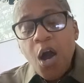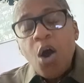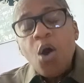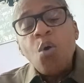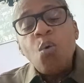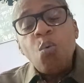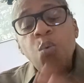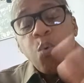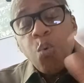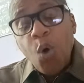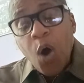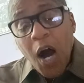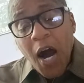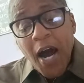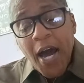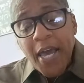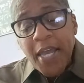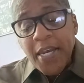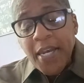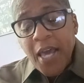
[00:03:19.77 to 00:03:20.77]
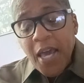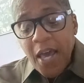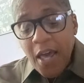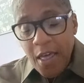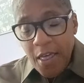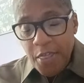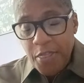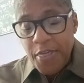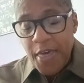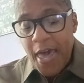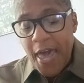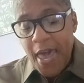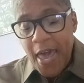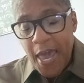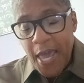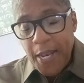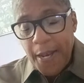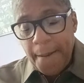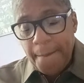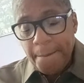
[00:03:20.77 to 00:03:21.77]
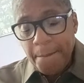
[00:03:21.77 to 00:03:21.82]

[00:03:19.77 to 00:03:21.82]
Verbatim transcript: One, that